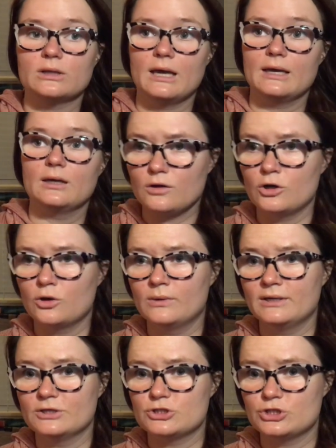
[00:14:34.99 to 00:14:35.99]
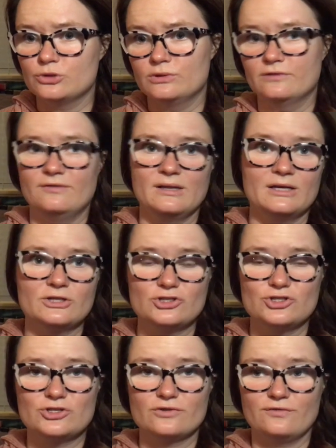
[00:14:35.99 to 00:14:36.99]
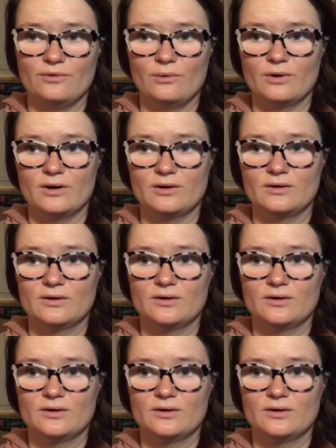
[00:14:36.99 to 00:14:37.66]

like going to the village for